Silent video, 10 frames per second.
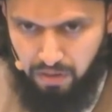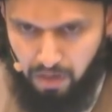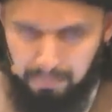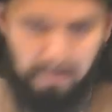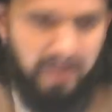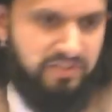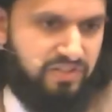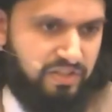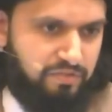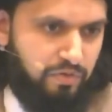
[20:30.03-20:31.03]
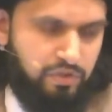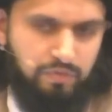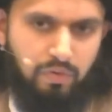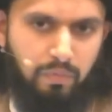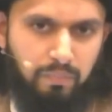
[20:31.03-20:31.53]
our mindsets, first of
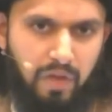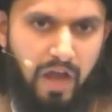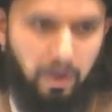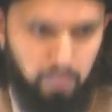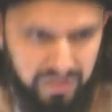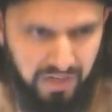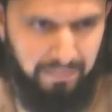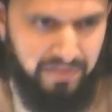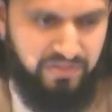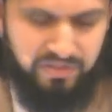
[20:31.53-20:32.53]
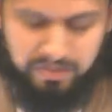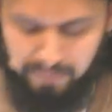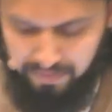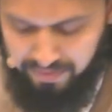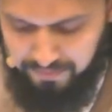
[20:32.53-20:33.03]
all. How do we come into this
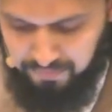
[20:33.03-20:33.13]
month?